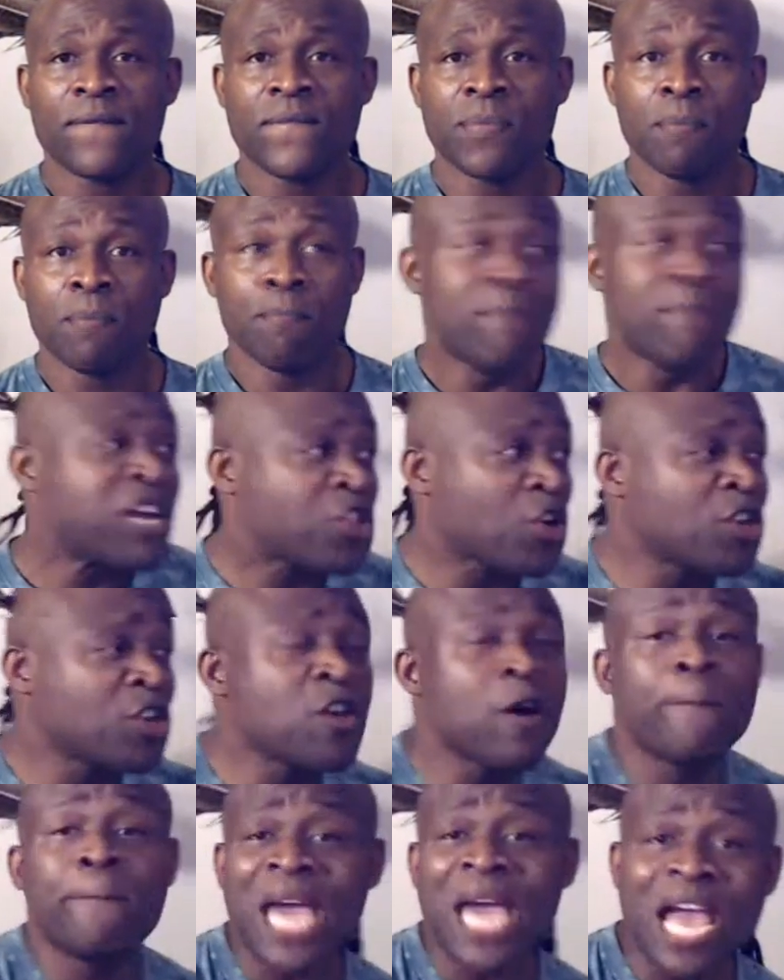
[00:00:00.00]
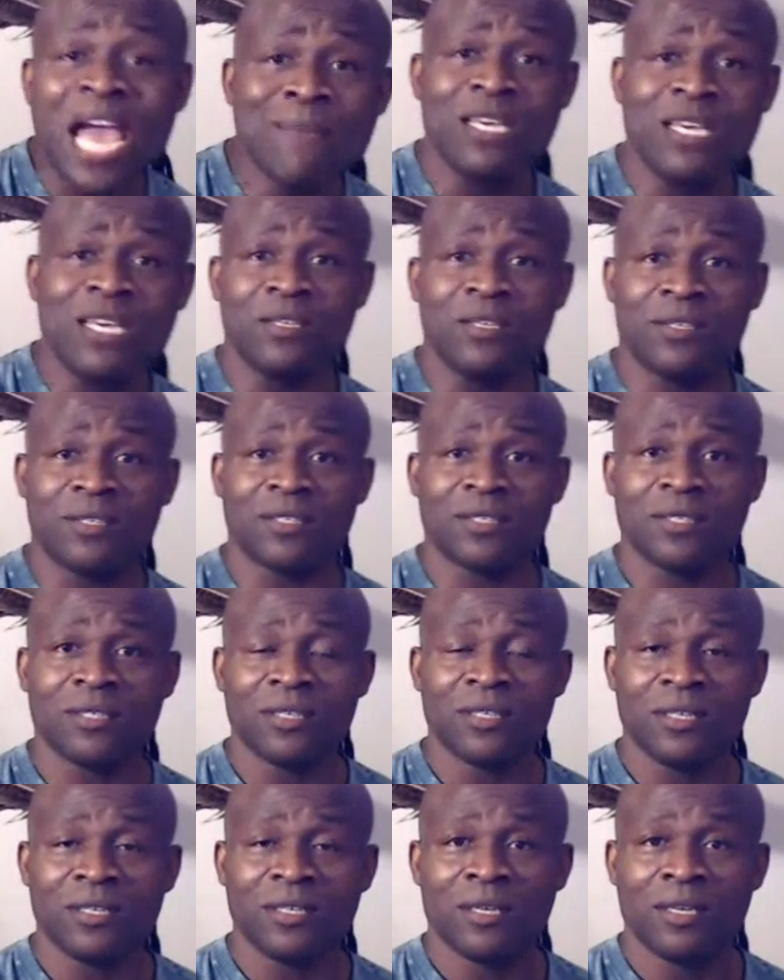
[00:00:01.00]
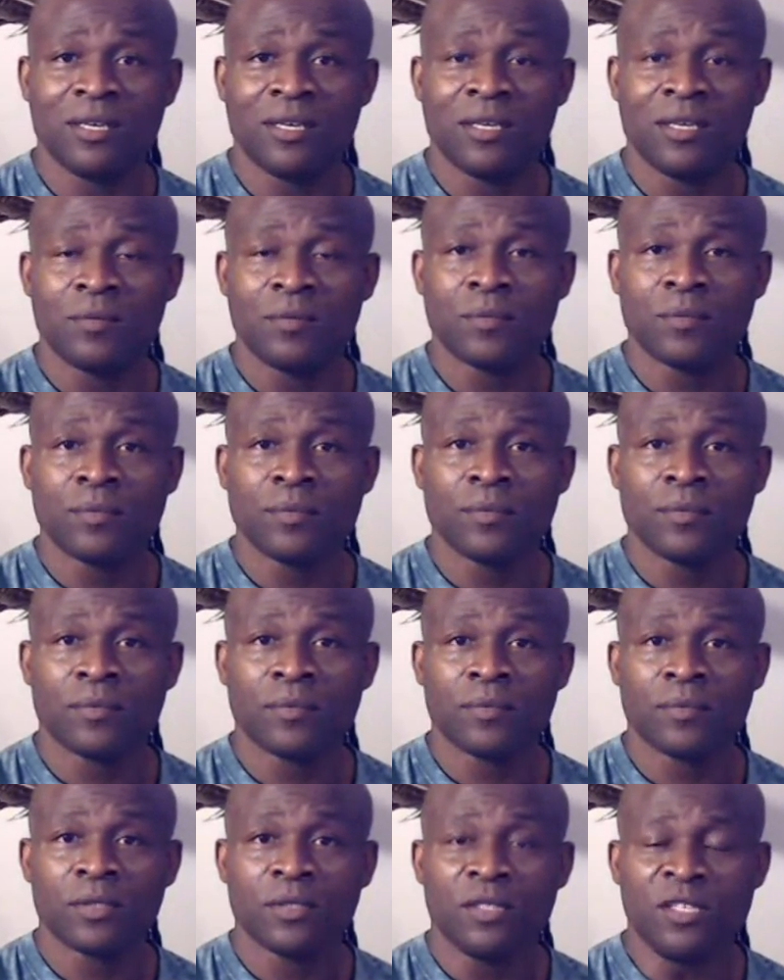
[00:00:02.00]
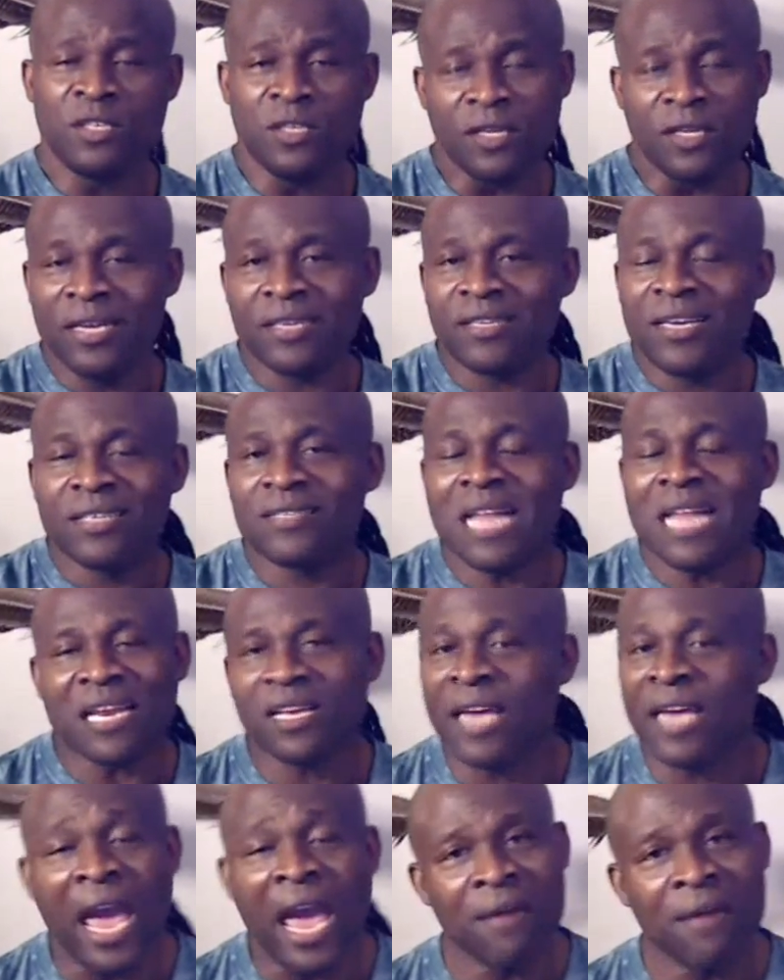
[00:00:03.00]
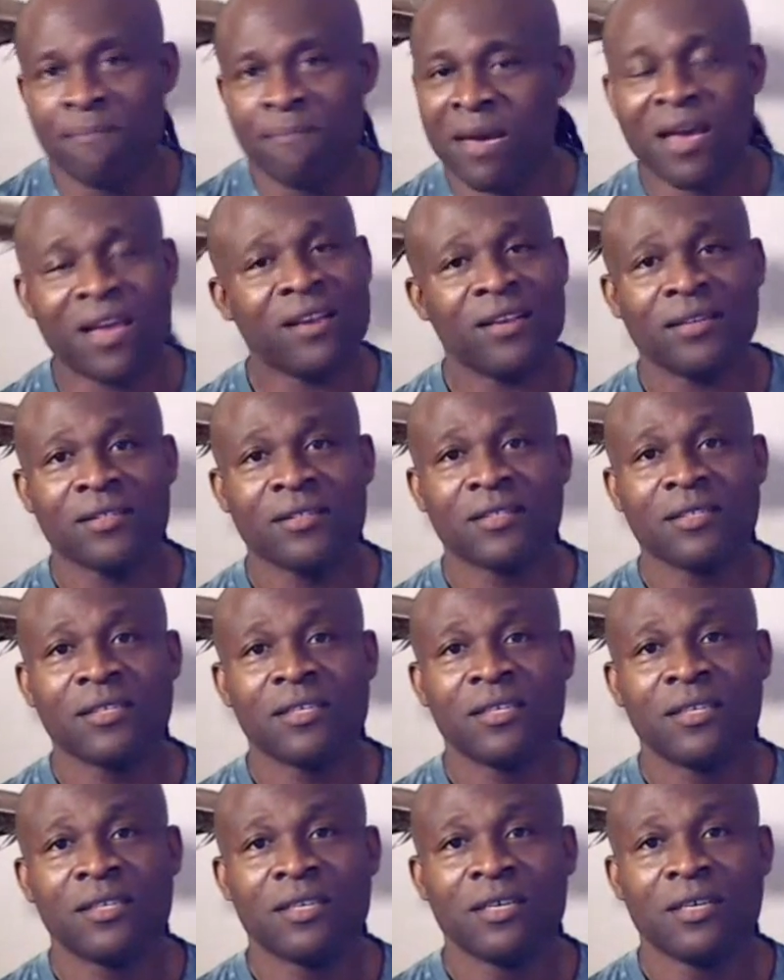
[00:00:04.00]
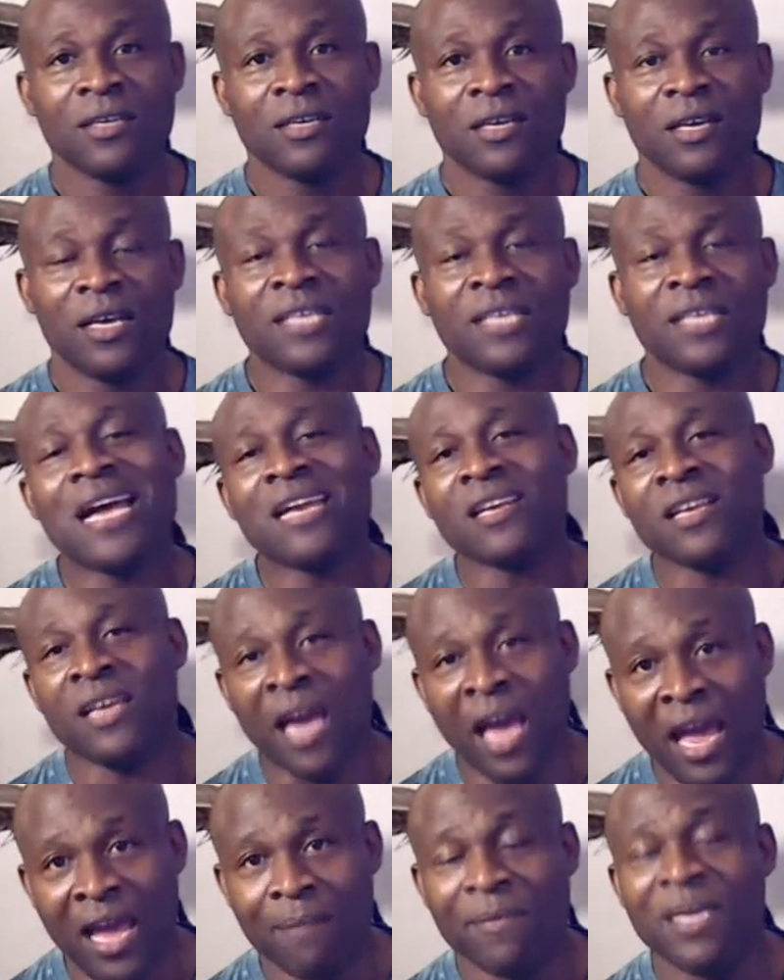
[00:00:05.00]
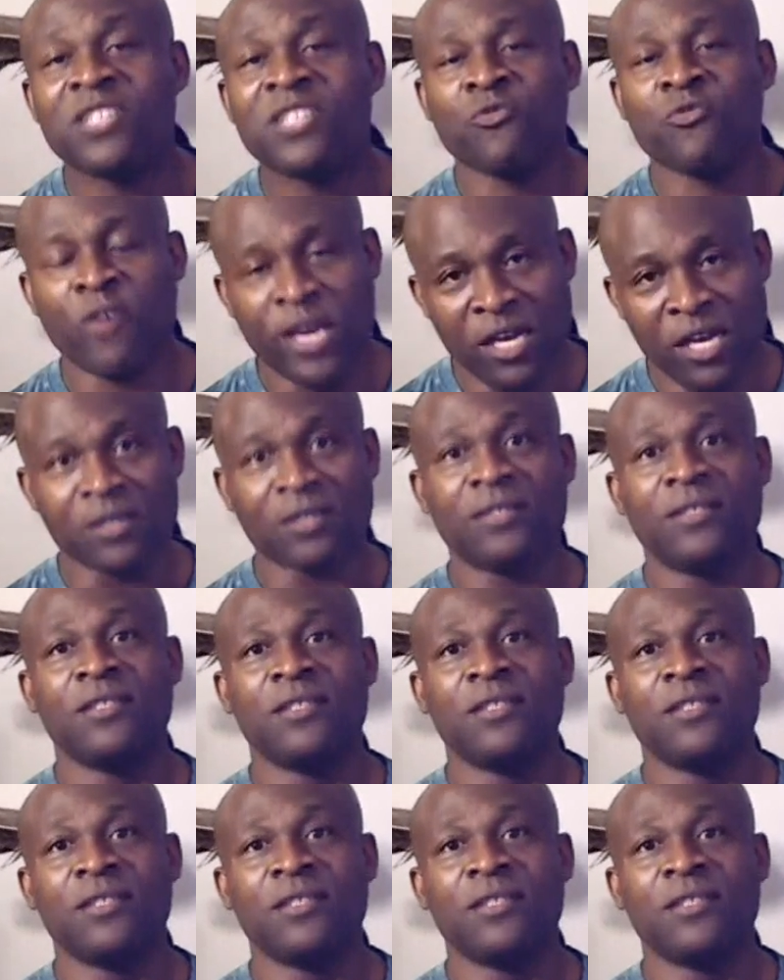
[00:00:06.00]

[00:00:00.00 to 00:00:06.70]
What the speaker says: Make sure your babies. It's not a game, man. It's not a game. It's real.